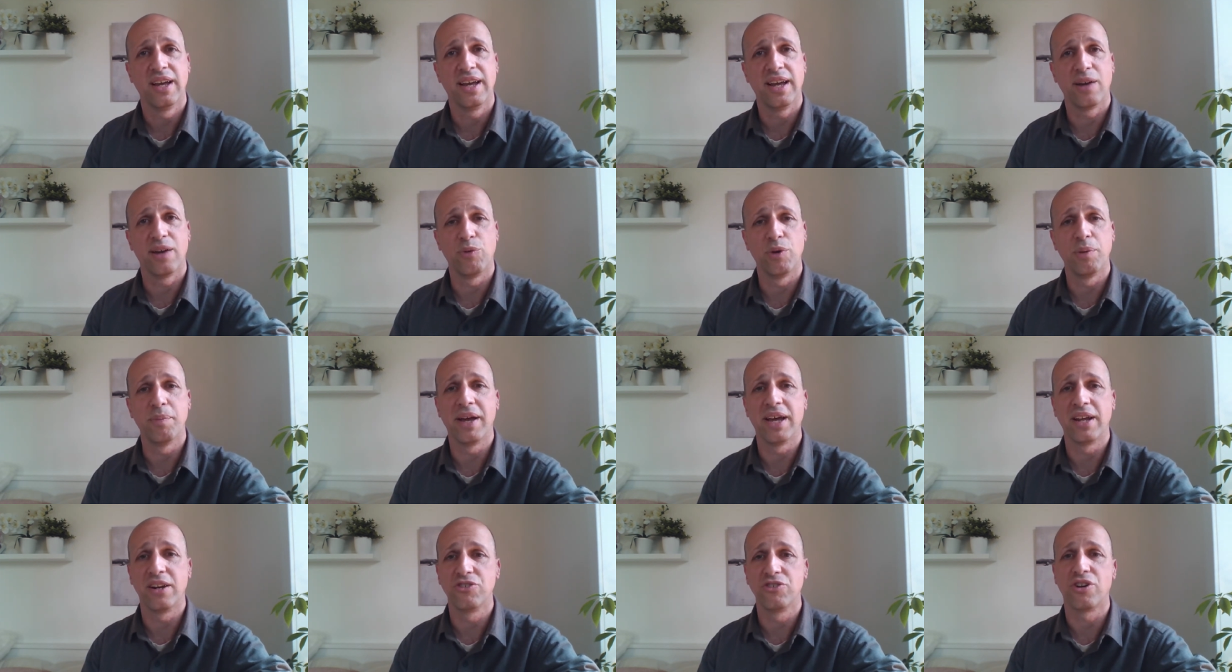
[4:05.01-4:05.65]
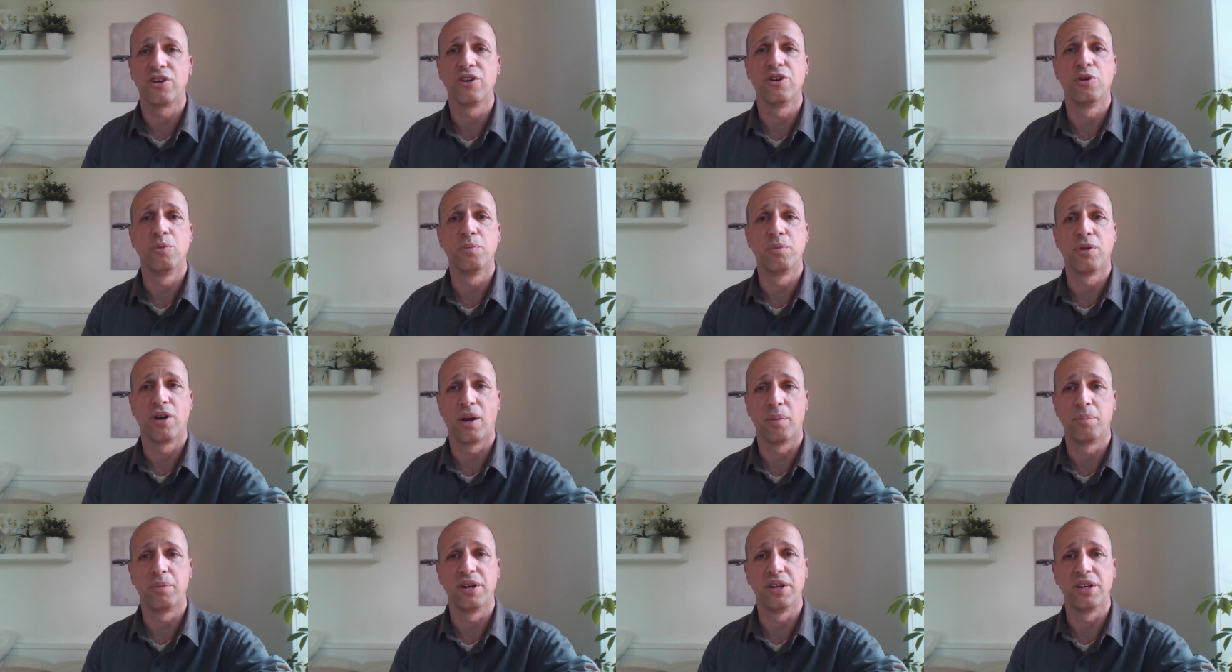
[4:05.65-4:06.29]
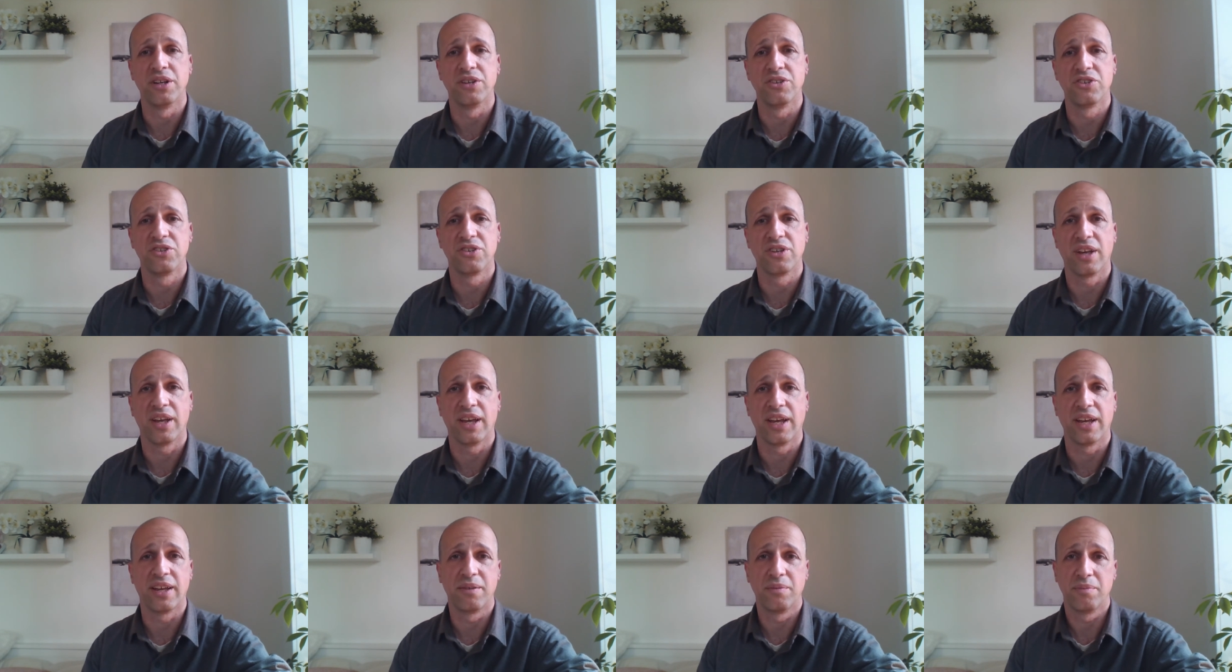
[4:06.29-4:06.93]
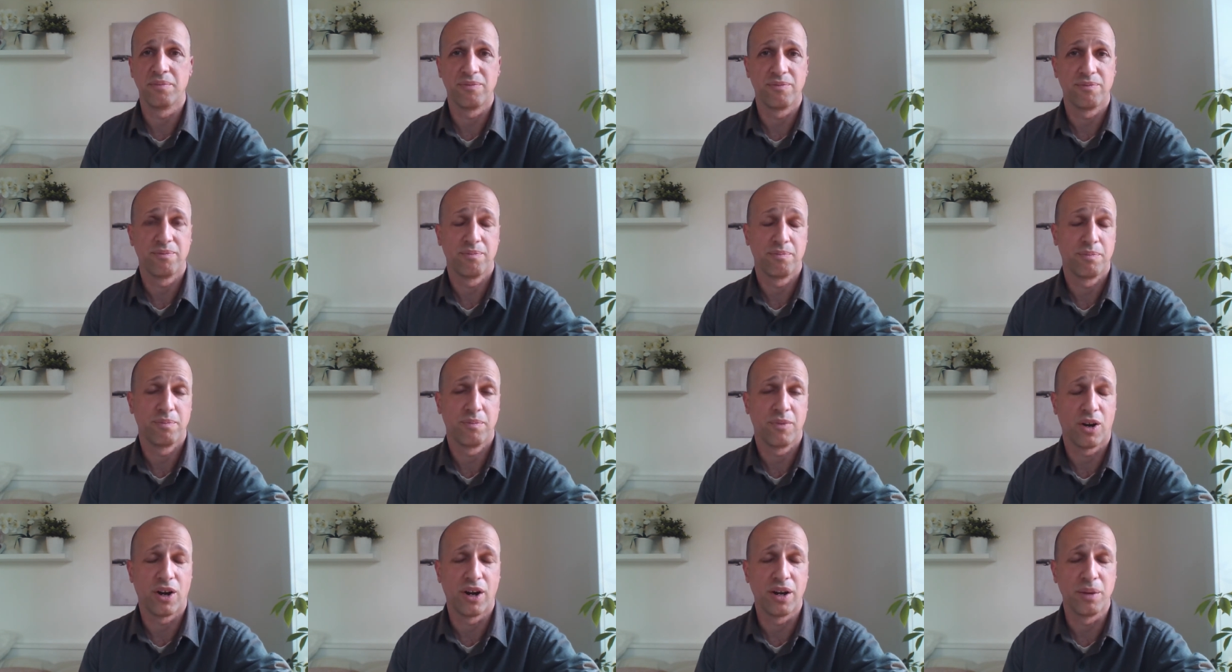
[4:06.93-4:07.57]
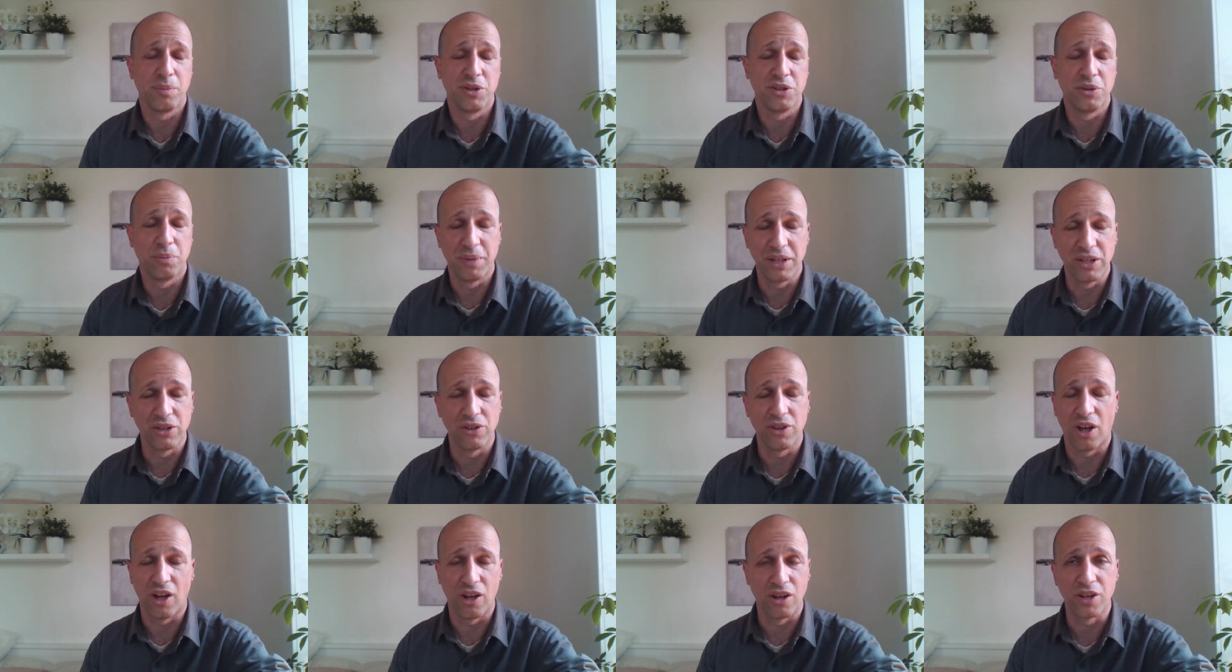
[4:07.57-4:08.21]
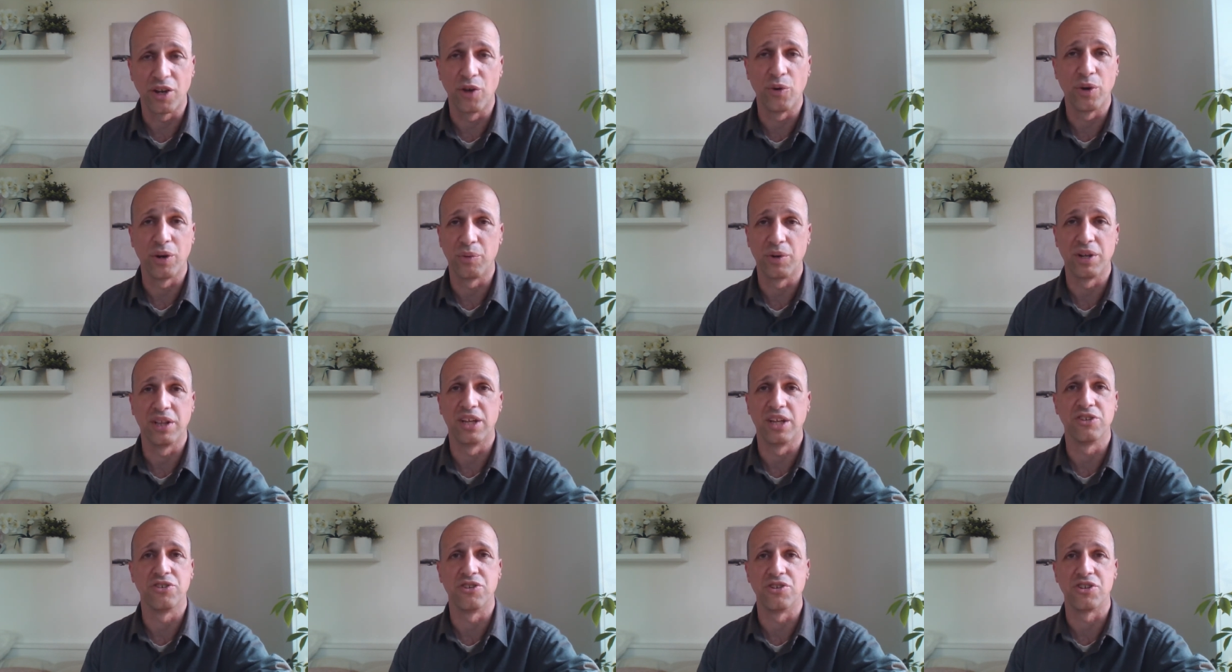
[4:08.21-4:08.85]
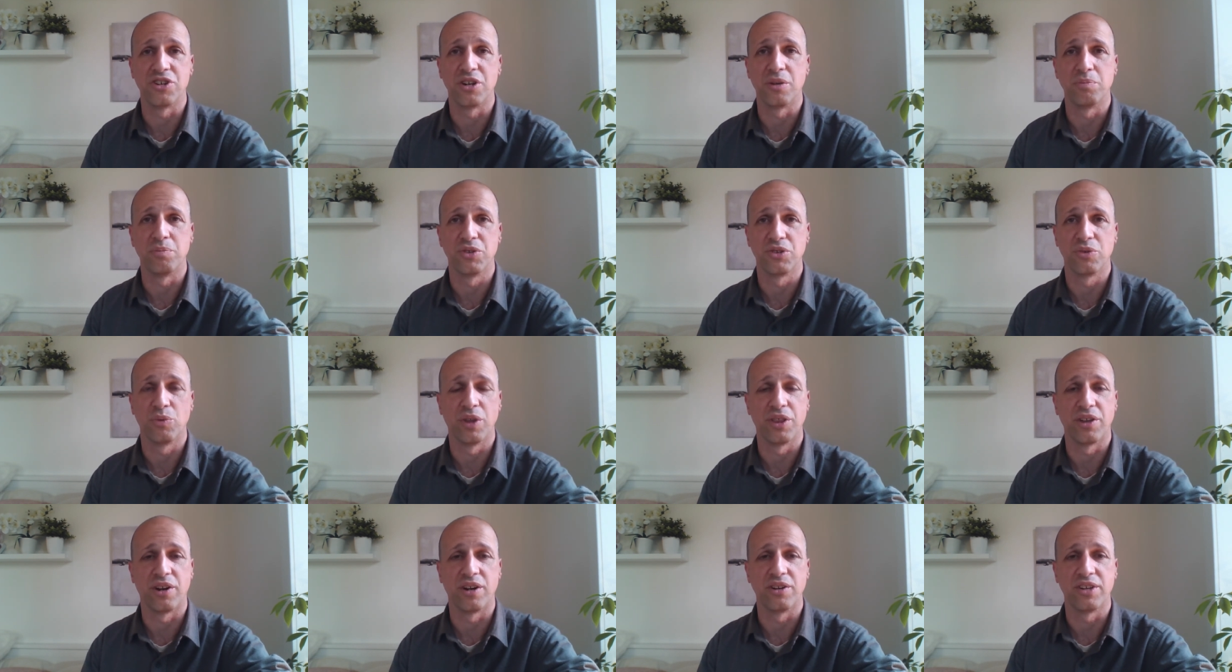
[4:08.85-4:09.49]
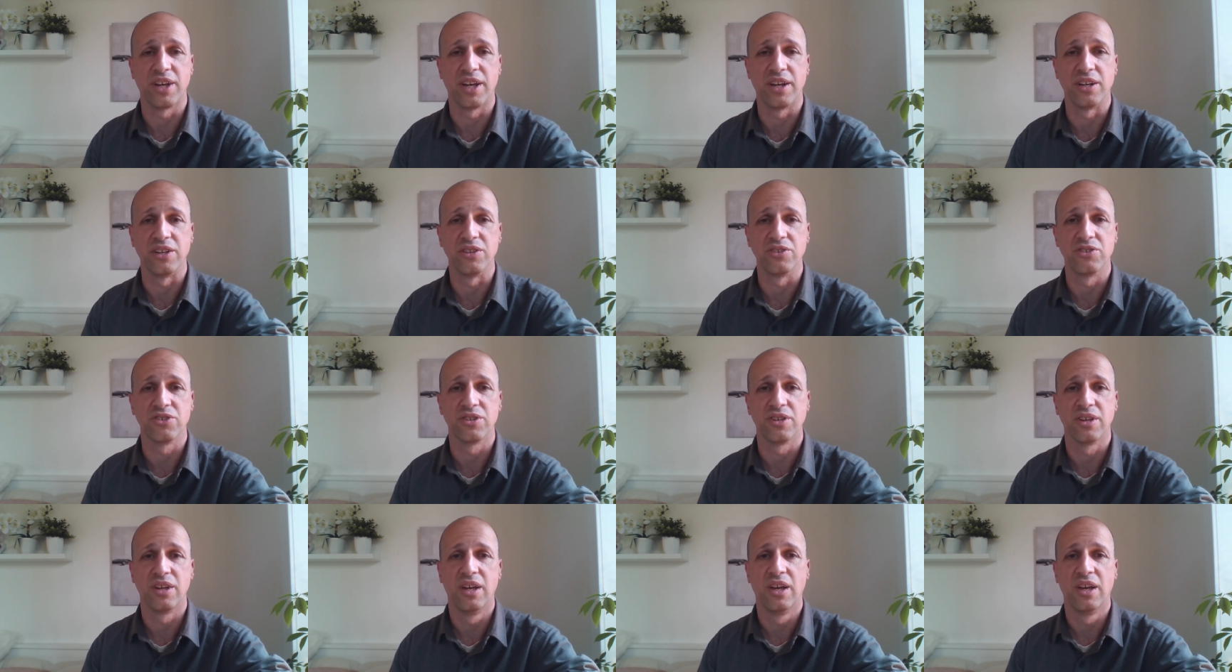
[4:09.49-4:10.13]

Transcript: and we manage our own properties and are able to build ongoing relationships with our tenants.